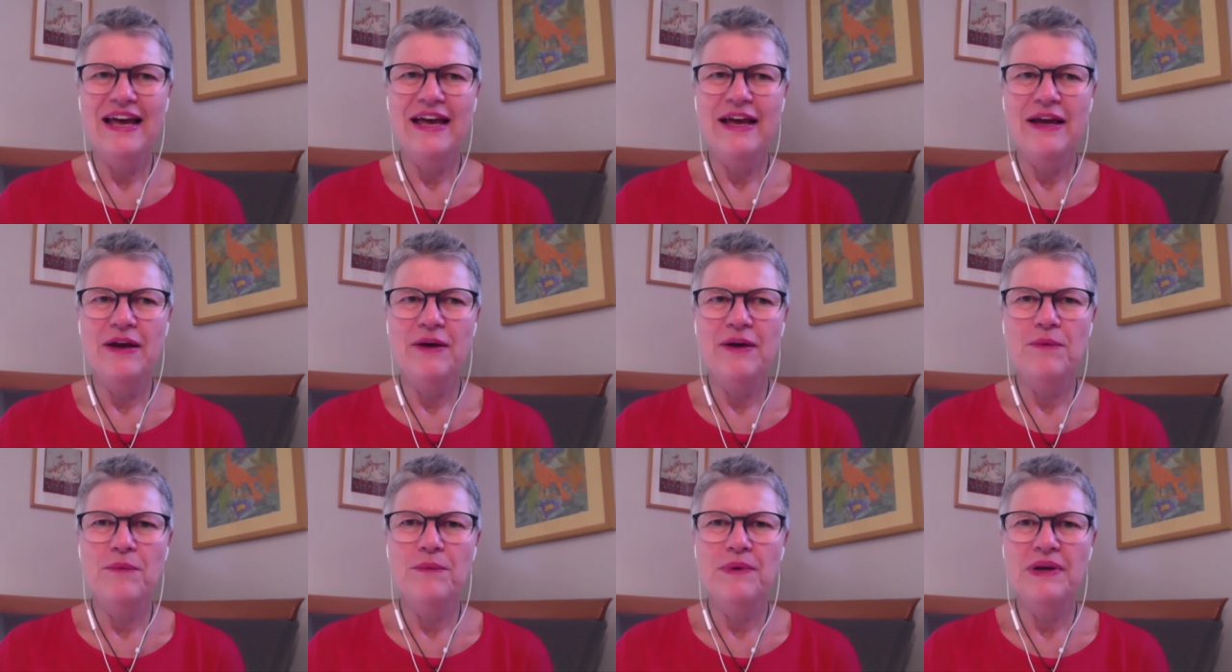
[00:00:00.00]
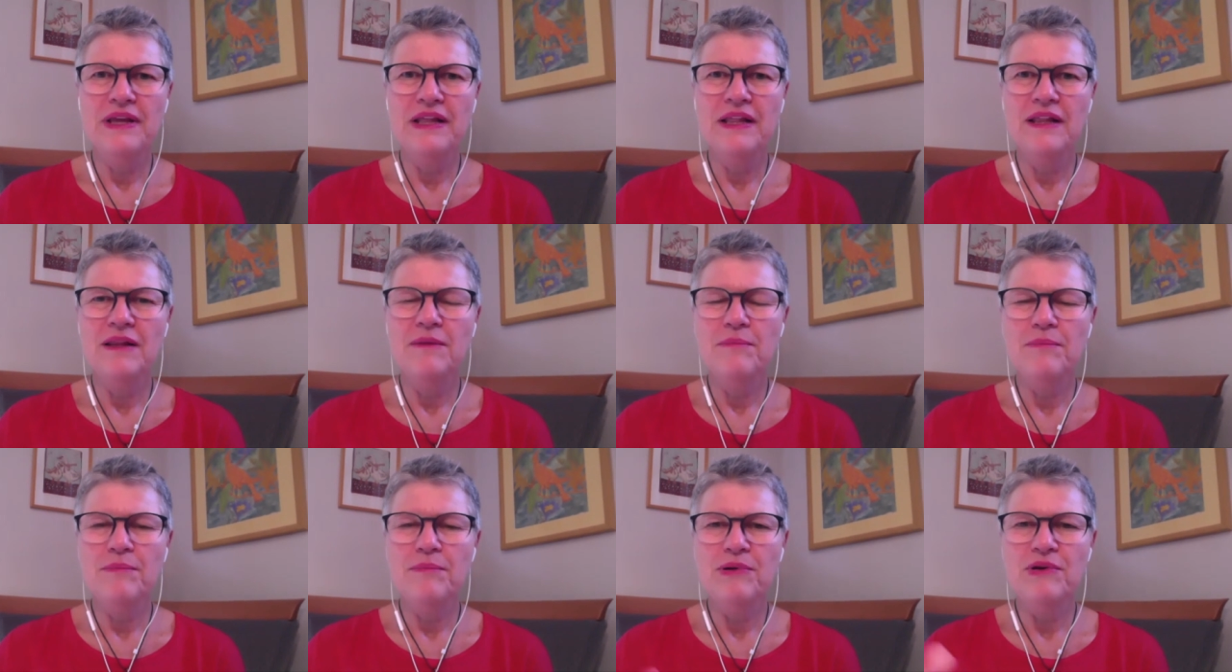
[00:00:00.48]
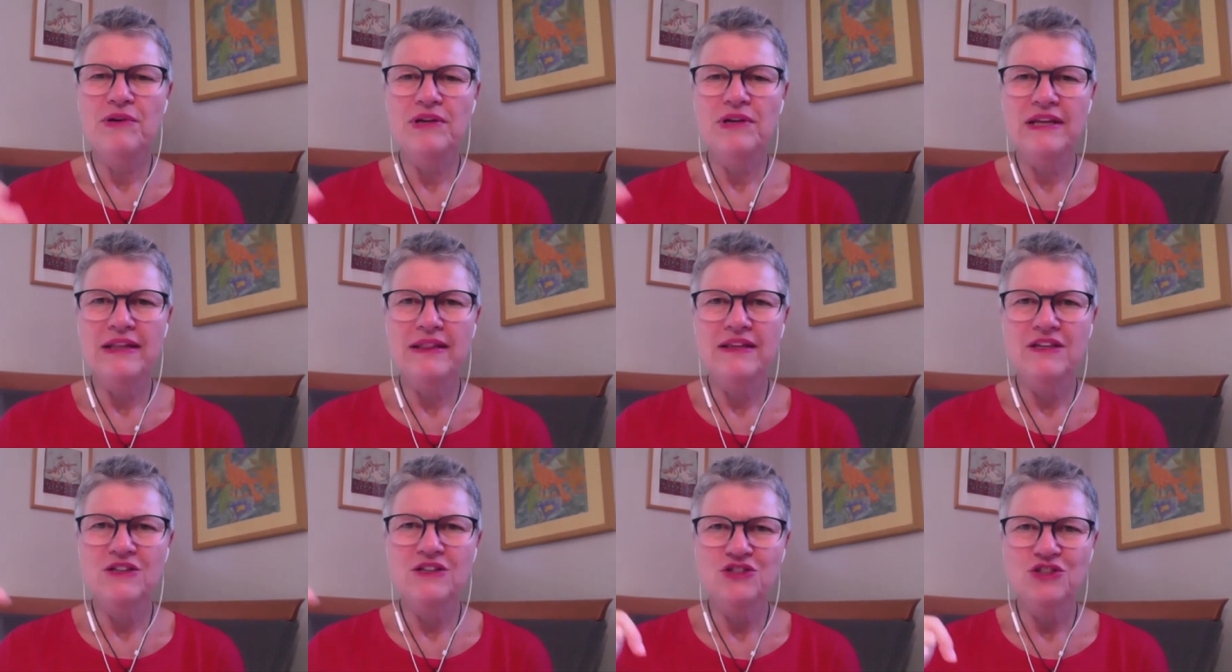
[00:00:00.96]
And I
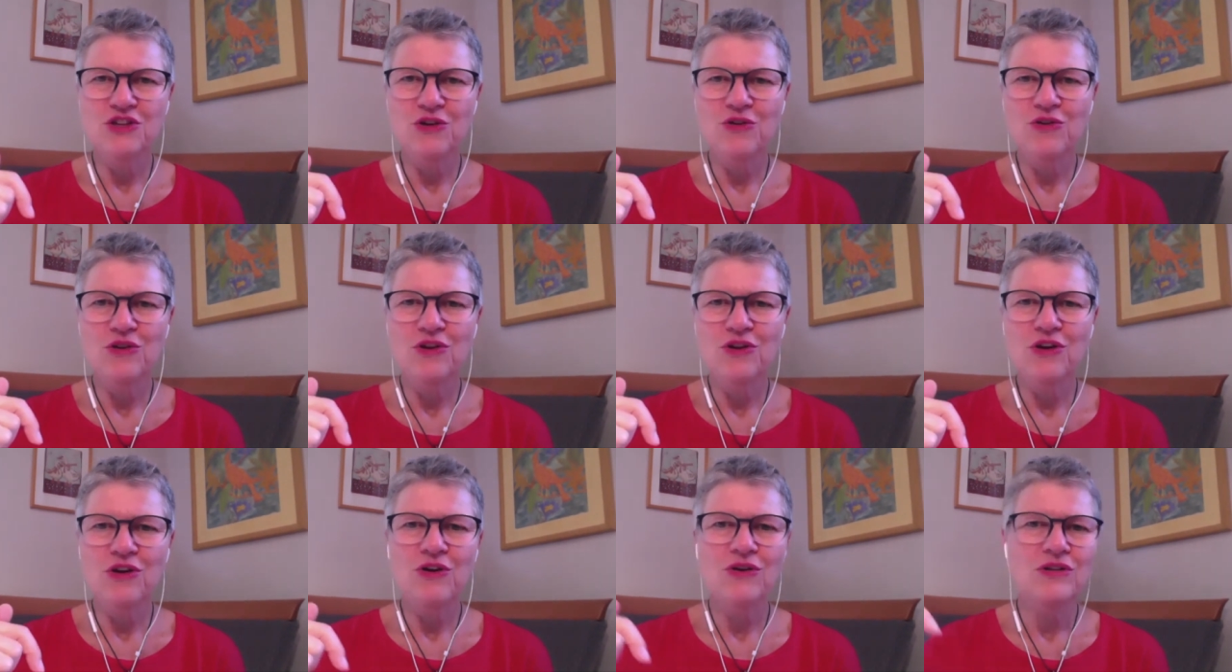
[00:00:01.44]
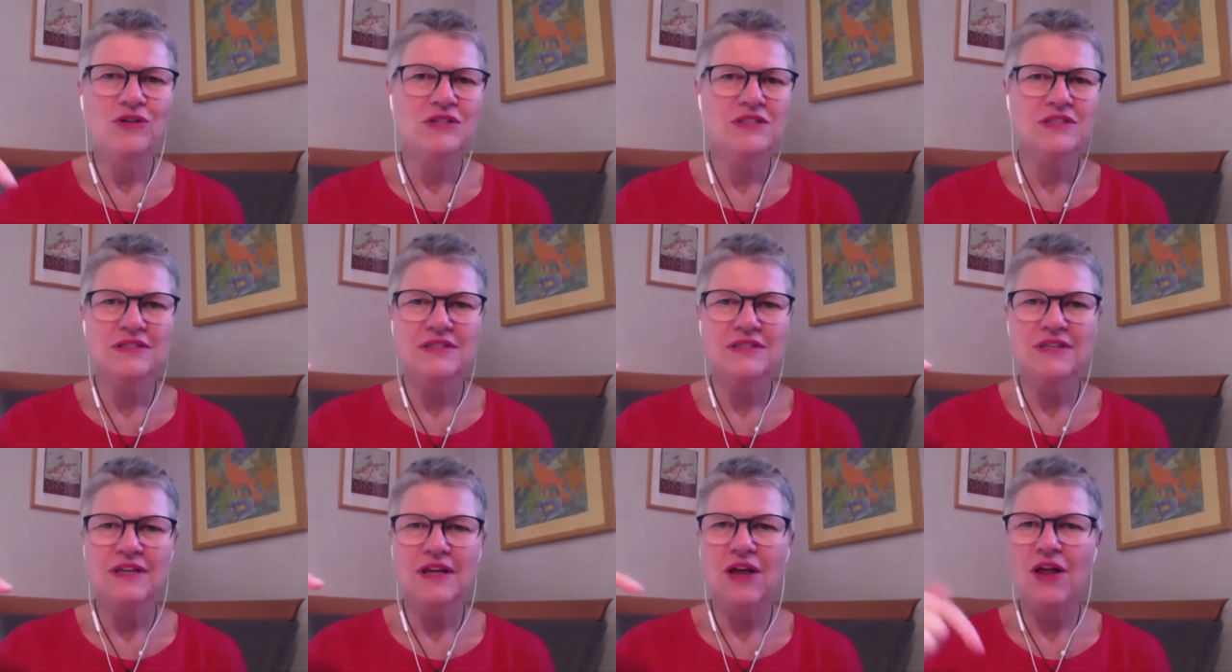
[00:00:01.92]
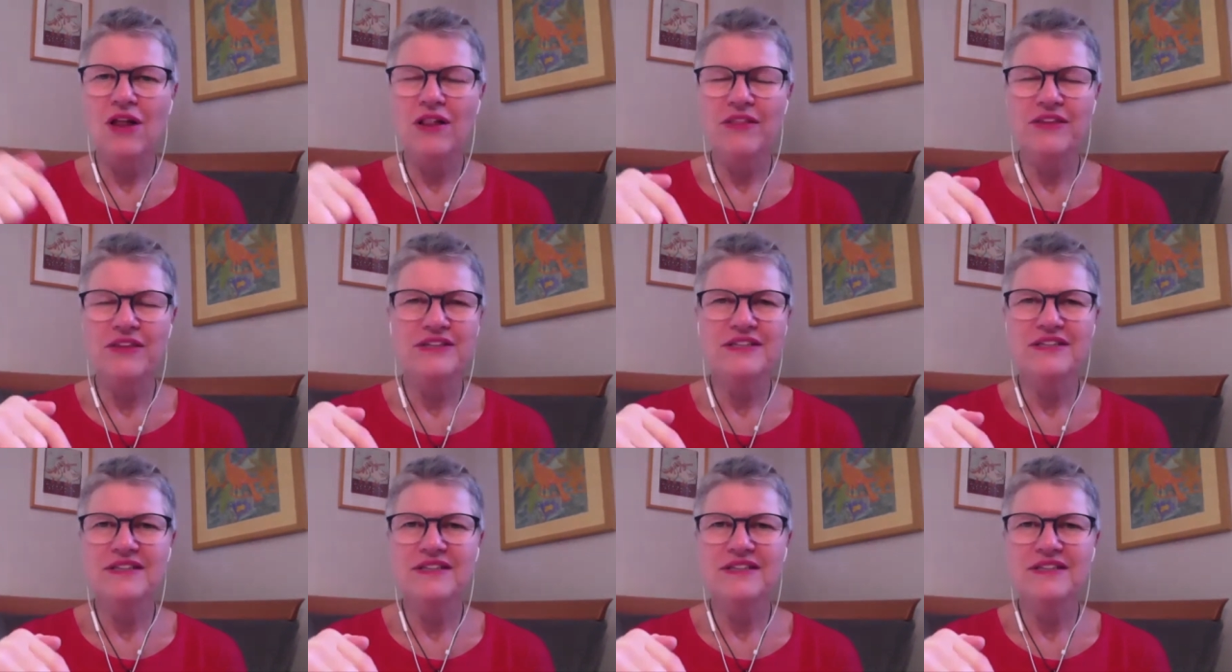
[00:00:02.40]
will put in the show notes